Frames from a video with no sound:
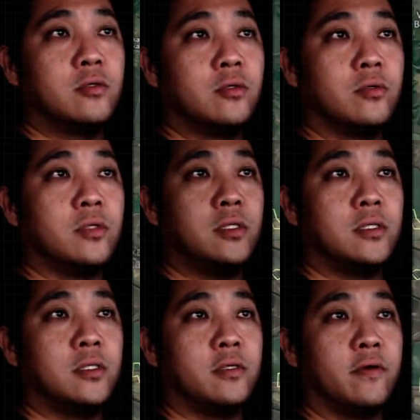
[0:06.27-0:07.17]
So this
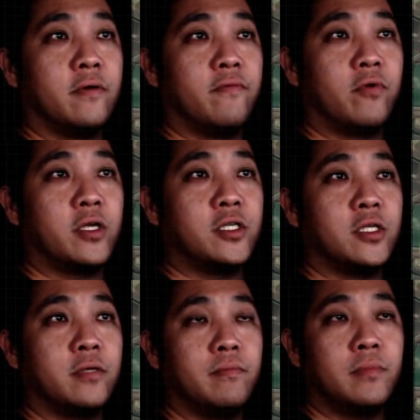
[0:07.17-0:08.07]
is the
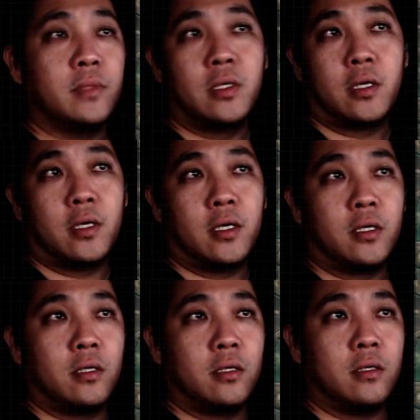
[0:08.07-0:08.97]
Dvorichna
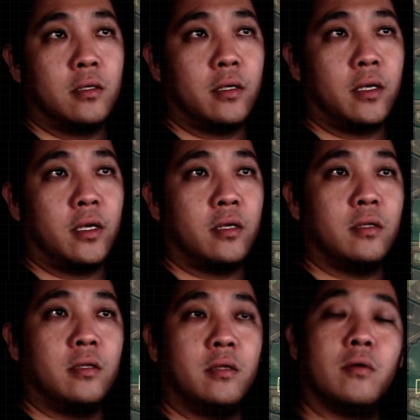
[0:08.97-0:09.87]

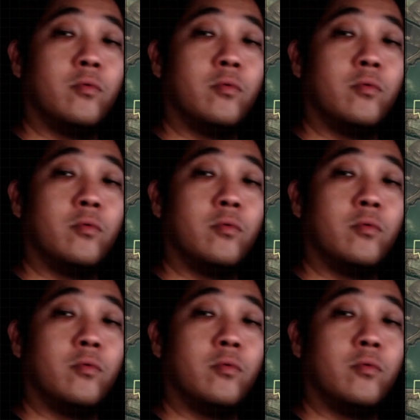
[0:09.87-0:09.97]
and